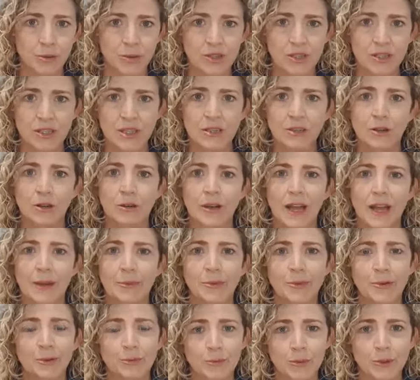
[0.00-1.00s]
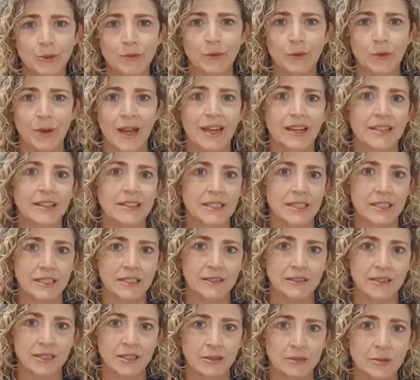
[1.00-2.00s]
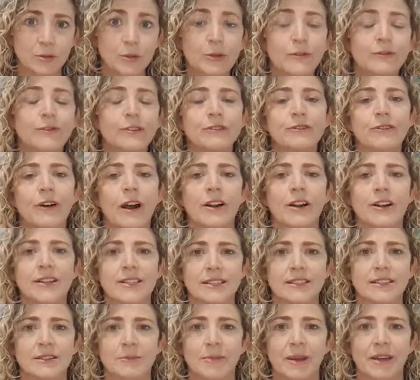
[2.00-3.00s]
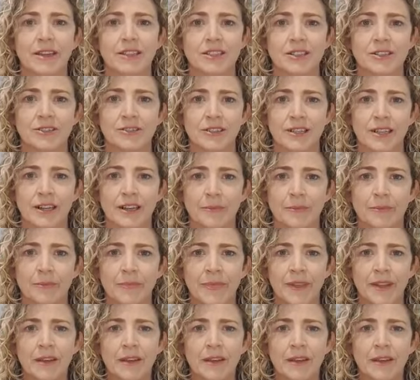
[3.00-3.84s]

So they're not able to move around and to look for viruses and bacteria.